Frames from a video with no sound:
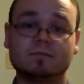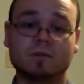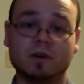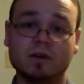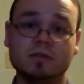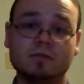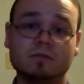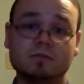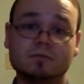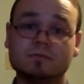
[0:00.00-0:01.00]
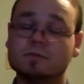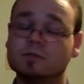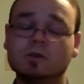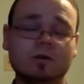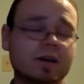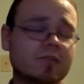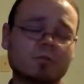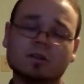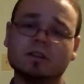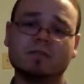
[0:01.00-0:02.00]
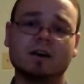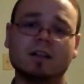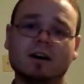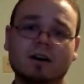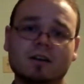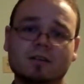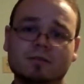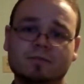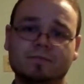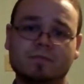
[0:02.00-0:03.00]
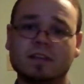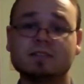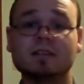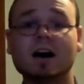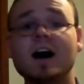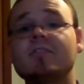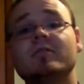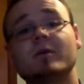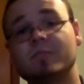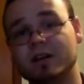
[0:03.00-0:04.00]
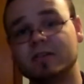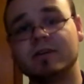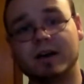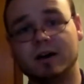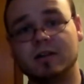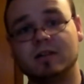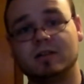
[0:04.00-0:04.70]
Alright? So don't ever believe that lie. It's a lie from the pit of hell.